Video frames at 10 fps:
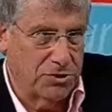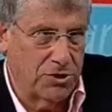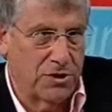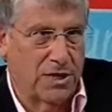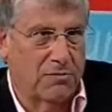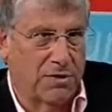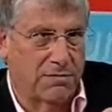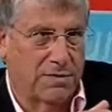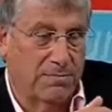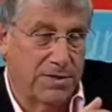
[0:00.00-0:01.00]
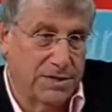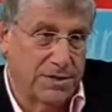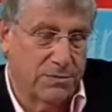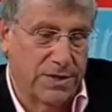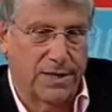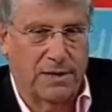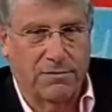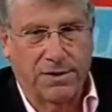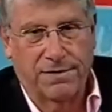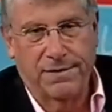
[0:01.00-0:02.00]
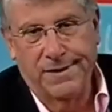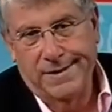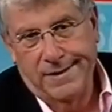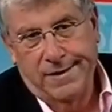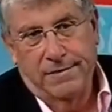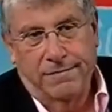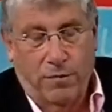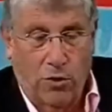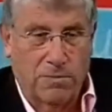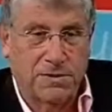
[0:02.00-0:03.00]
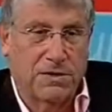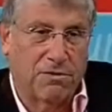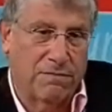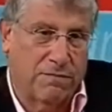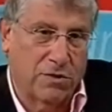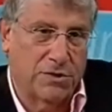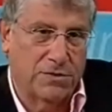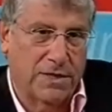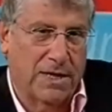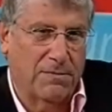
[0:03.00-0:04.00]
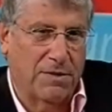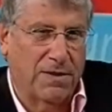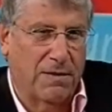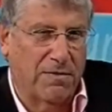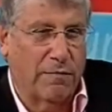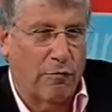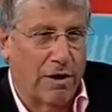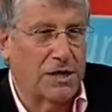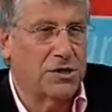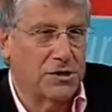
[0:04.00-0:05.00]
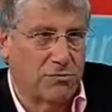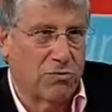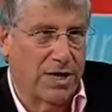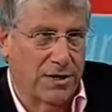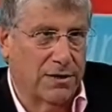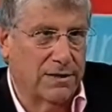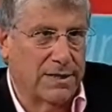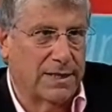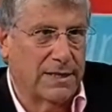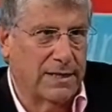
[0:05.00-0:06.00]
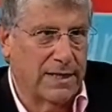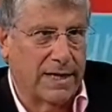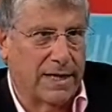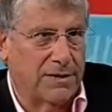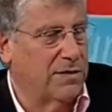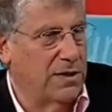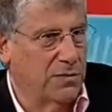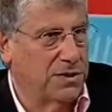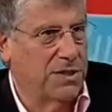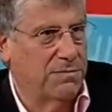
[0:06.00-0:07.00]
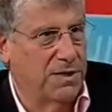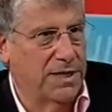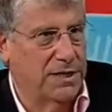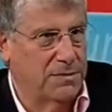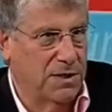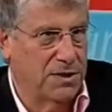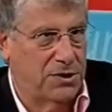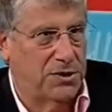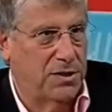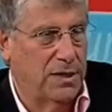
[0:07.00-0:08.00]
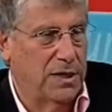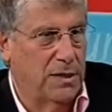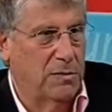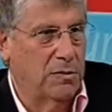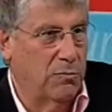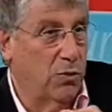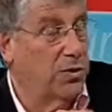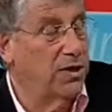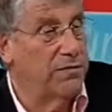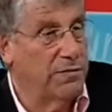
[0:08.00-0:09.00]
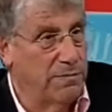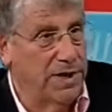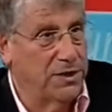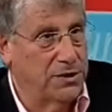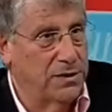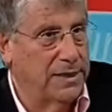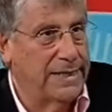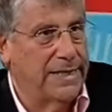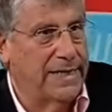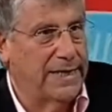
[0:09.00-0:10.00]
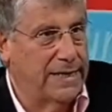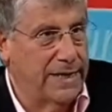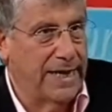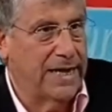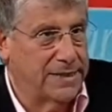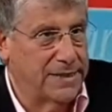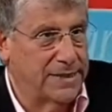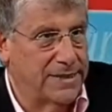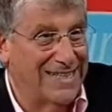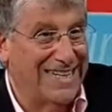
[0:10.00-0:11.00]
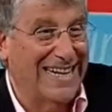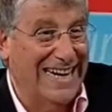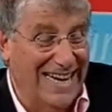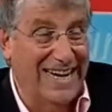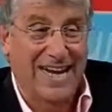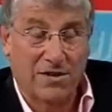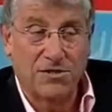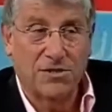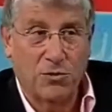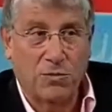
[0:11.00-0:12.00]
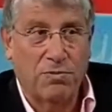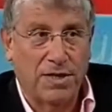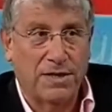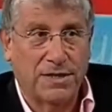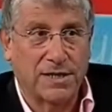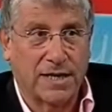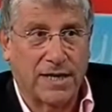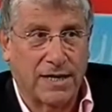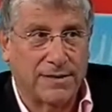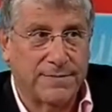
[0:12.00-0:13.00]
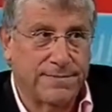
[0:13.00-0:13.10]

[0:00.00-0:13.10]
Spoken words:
Journal. I read Business Week. I read Forbes. I read Fortune. I'm a voracious reader, and I try to assimilate as much both information, analysis, and also opinion as I can.